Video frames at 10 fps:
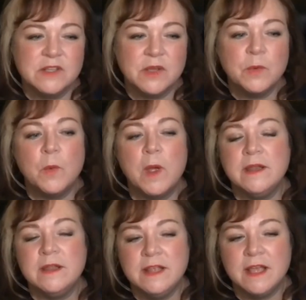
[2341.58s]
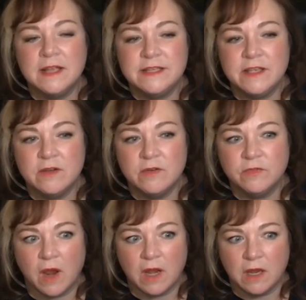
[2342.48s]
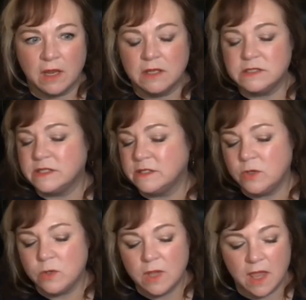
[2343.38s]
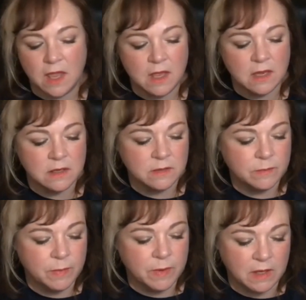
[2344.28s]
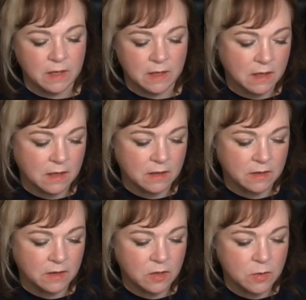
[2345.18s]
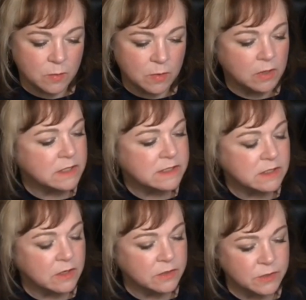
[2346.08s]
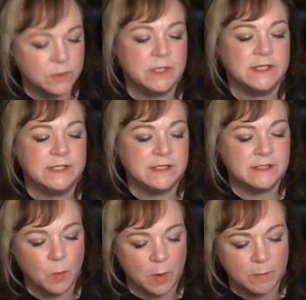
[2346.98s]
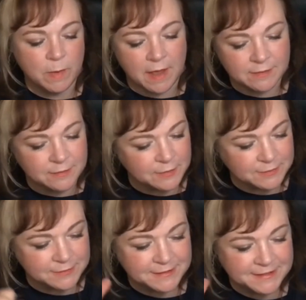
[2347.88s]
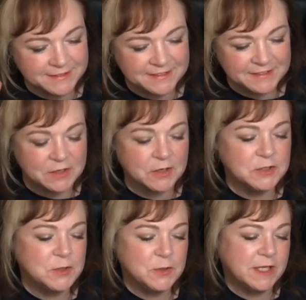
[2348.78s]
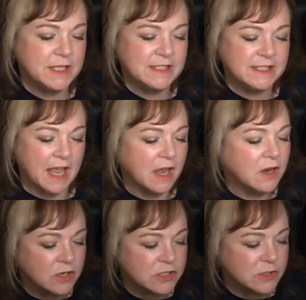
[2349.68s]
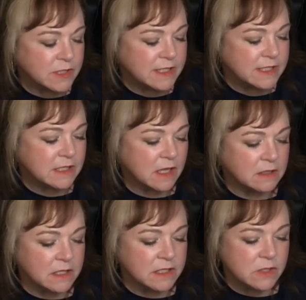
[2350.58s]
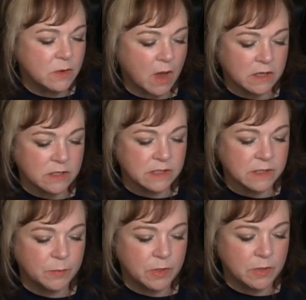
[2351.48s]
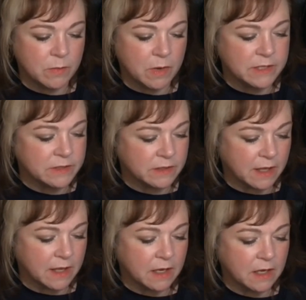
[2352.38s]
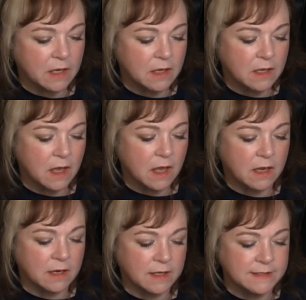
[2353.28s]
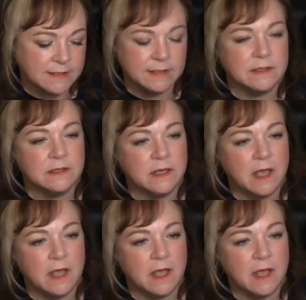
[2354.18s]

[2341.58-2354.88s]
So when did the idea of writing? So you can't be a humorist, cartoonist, one panel cartoonist, gag cartoonist, unless you actually put your mind to like an idea